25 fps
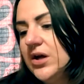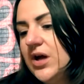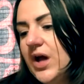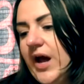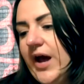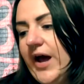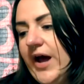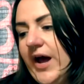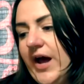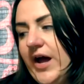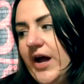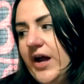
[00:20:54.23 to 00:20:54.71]

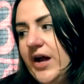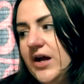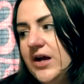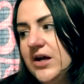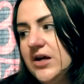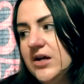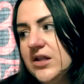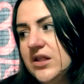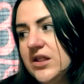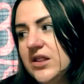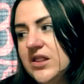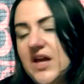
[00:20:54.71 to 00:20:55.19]

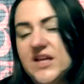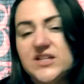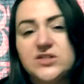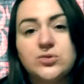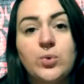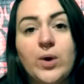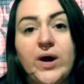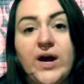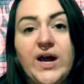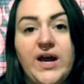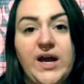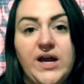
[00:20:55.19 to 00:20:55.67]
that's
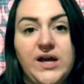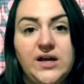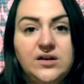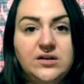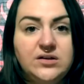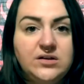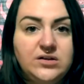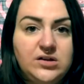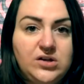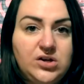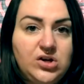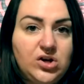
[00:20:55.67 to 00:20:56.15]
why,
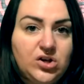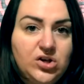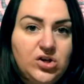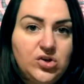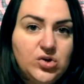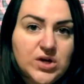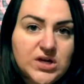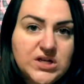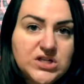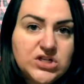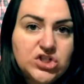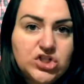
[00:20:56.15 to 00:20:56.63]
you know, you
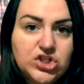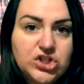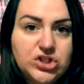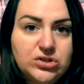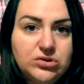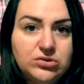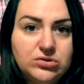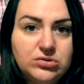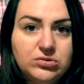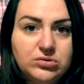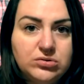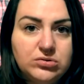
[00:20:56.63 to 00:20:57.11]
can
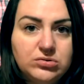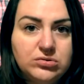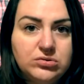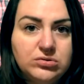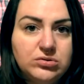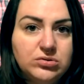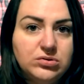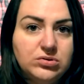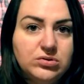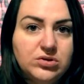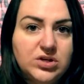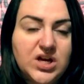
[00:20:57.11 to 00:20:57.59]
do,
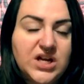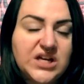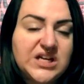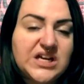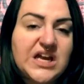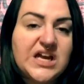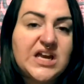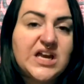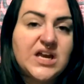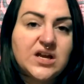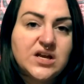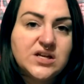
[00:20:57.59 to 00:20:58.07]

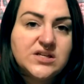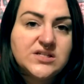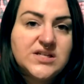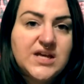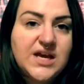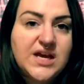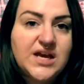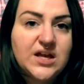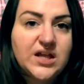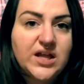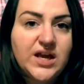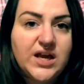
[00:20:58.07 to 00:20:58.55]
it can
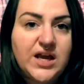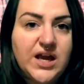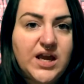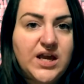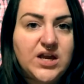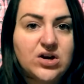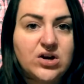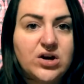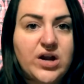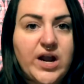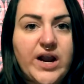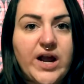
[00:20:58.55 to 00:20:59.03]
take like
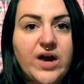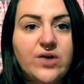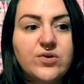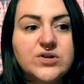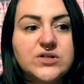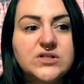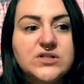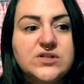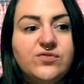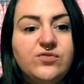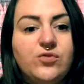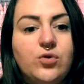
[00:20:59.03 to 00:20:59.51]
8 or 9
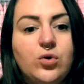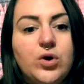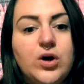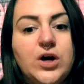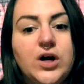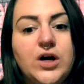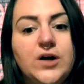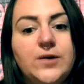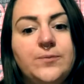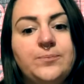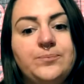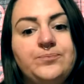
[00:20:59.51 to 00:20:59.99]
hours
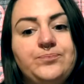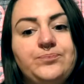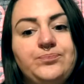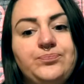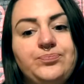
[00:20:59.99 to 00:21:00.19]
for